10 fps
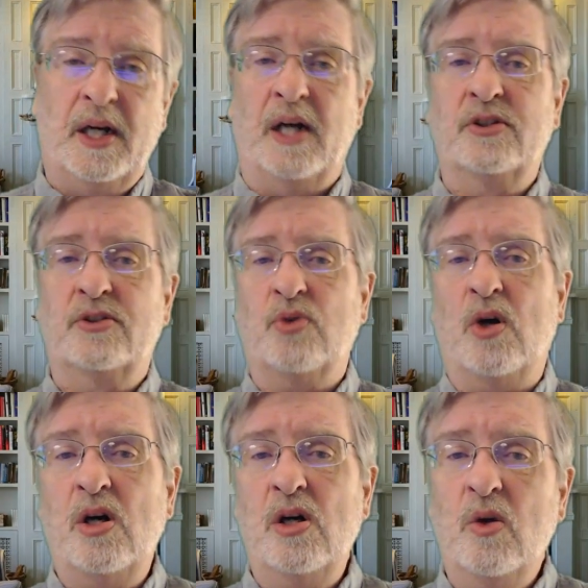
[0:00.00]
a
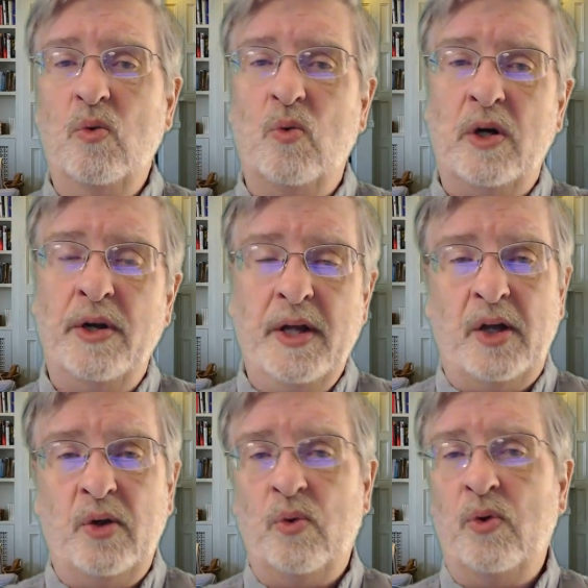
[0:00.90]
strong one
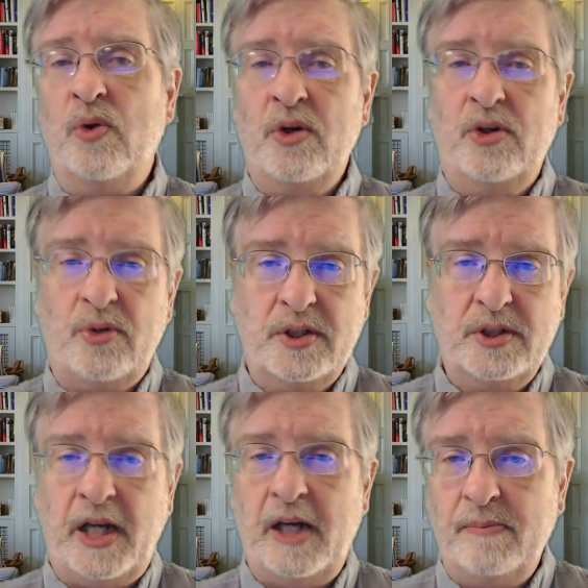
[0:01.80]
in order to
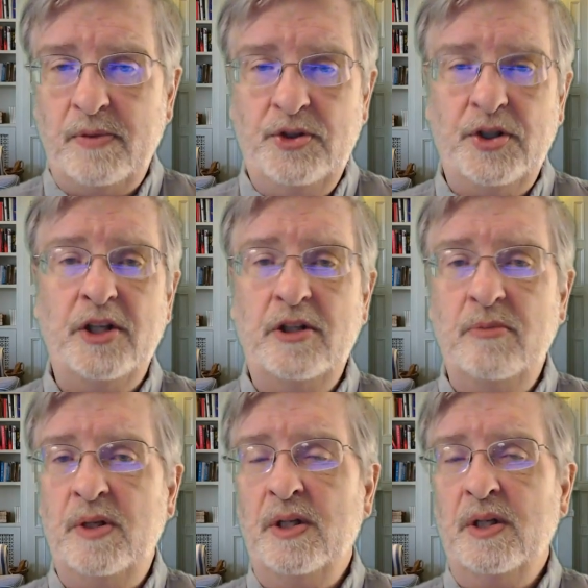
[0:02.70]
escape
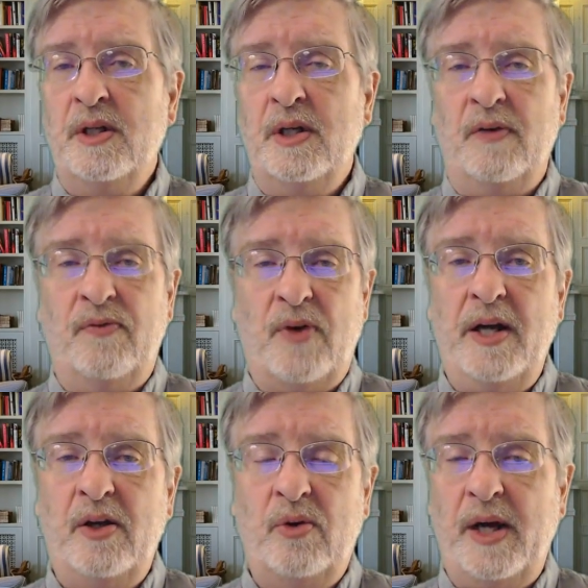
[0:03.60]
judgment and
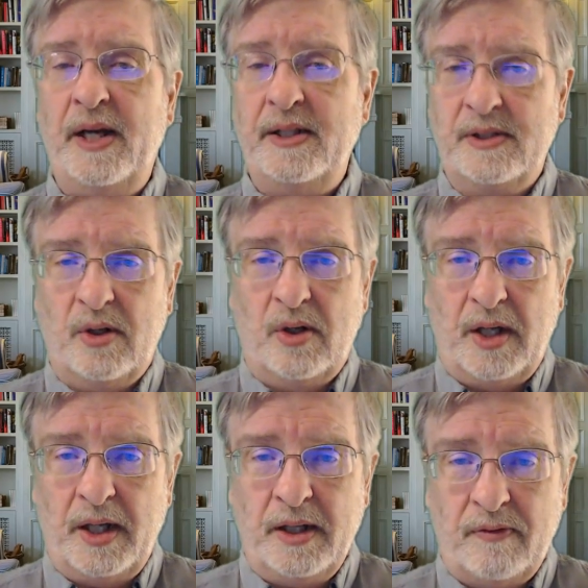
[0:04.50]
find grace
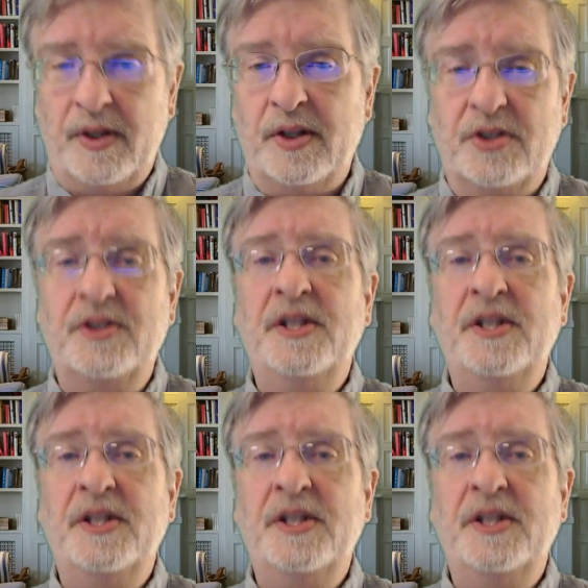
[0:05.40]
in the village.